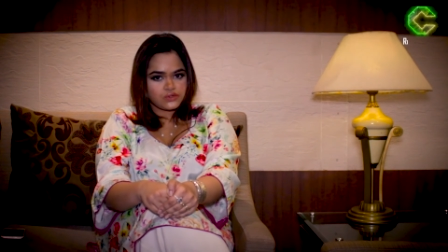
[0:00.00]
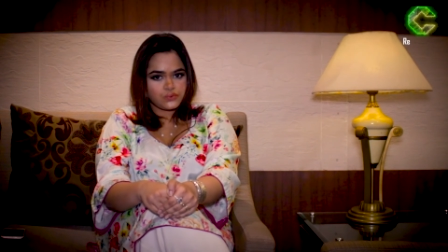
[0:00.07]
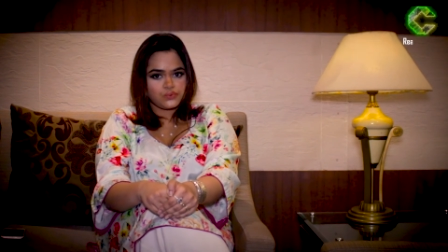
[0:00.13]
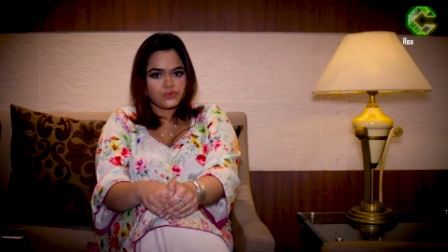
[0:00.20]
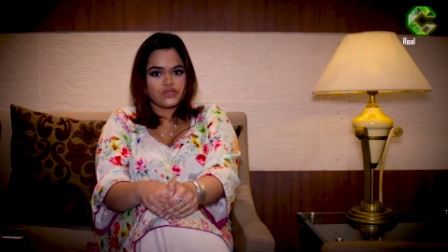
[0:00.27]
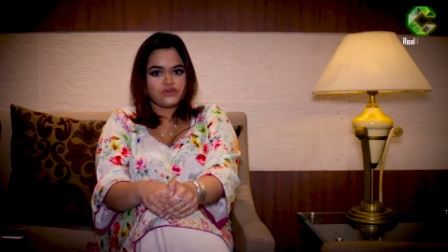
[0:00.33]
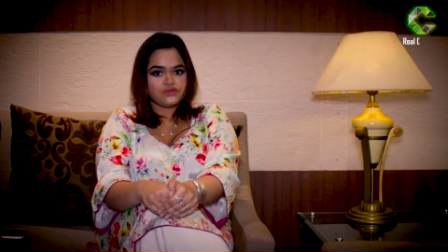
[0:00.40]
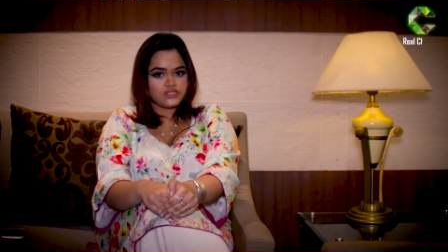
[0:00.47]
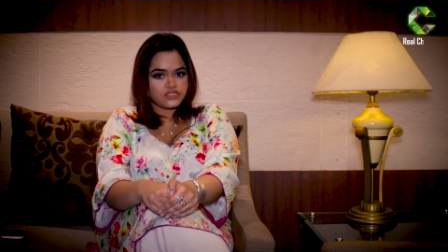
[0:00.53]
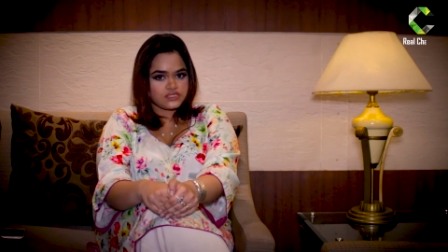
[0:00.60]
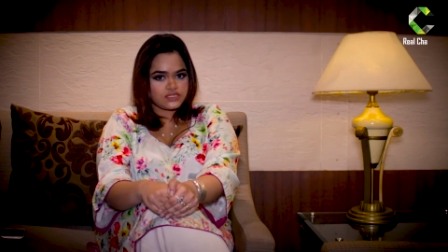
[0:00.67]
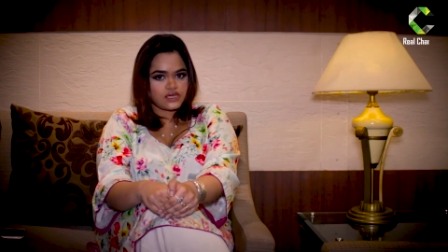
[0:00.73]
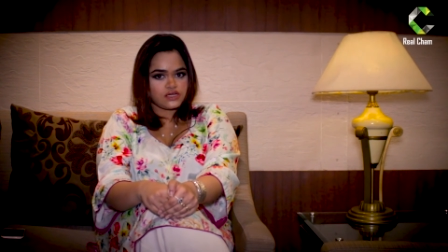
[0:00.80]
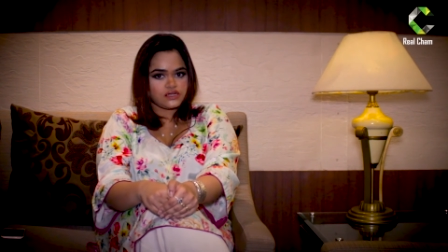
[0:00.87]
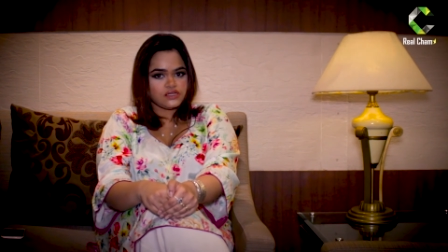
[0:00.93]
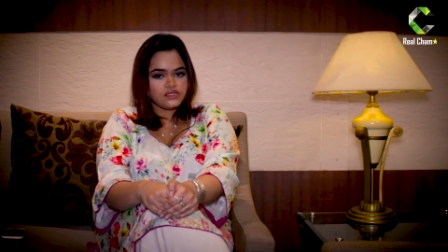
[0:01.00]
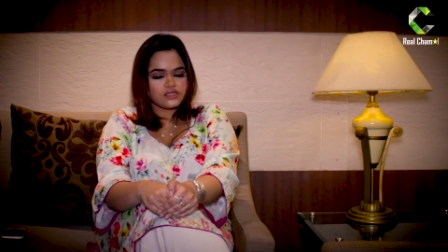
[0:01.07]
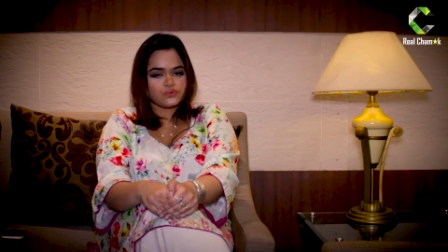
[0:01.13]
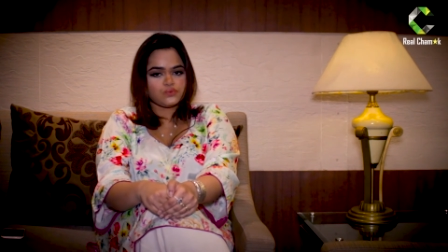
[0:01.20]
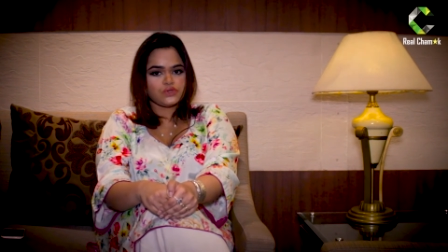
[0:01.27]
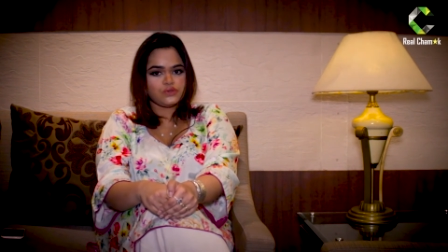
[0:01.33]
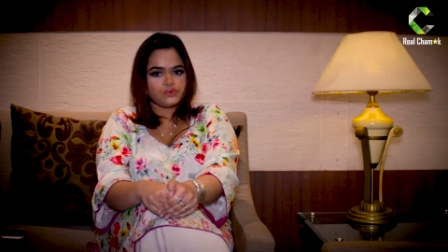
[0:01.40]
we decided
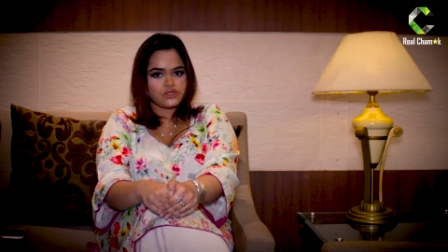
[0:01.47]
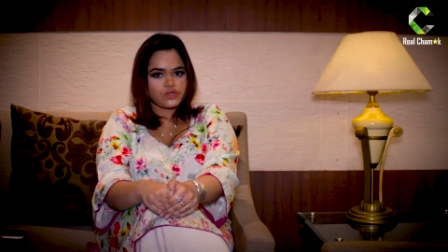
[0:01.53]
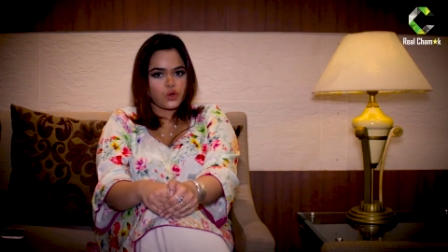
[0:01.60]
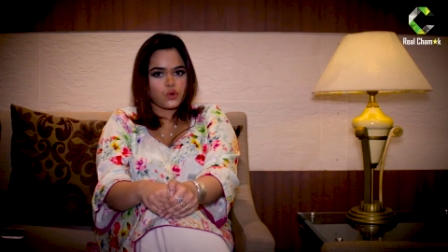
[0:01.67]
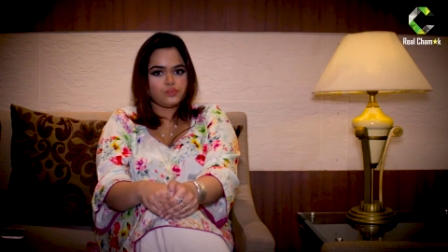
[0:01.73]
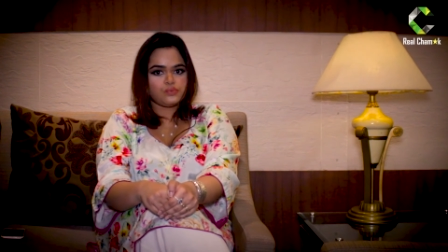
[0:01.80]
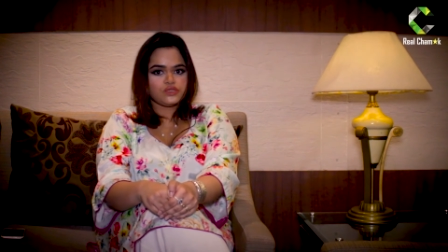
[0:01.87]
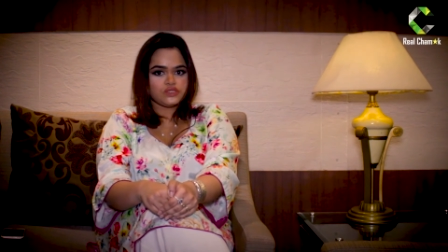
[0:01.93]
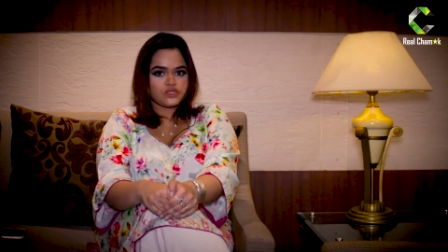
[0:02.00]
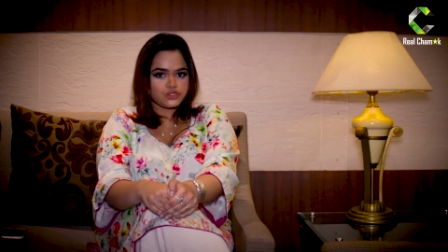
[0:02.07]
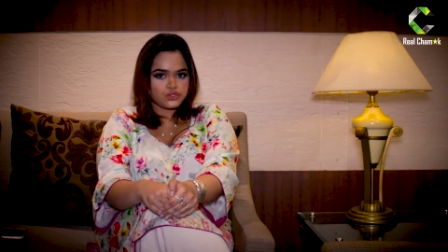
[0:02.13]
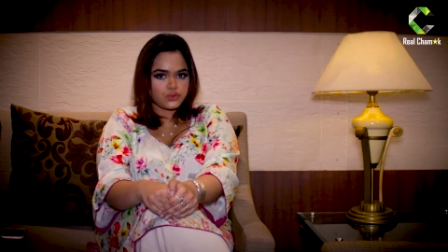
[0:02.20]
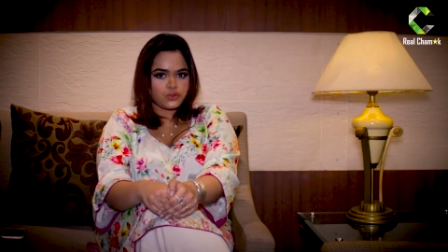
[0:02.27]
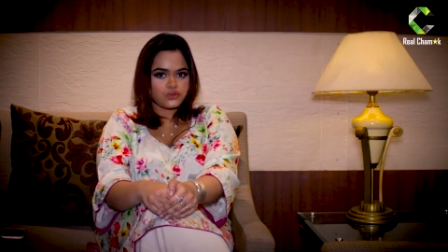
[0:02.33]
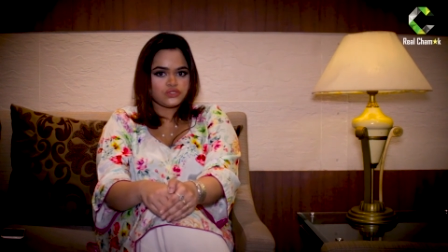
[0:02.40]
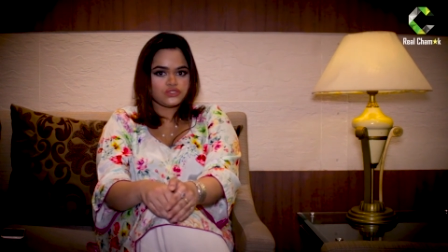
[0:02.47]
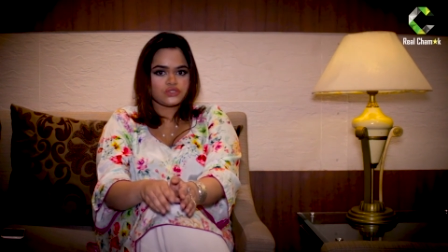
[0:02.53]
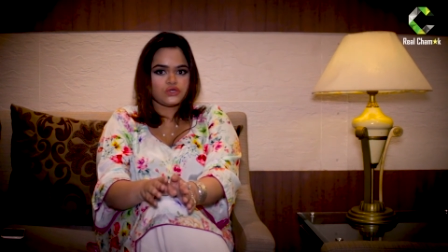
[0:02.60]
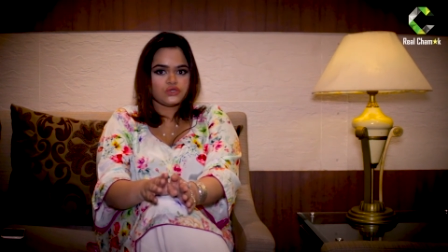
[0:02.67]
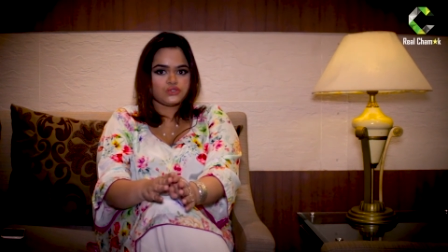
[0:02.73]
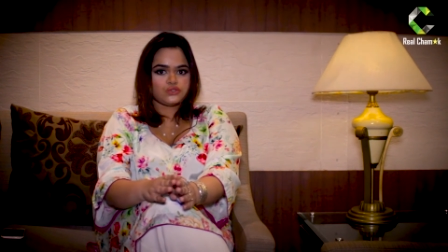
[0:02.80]
that we will open the doors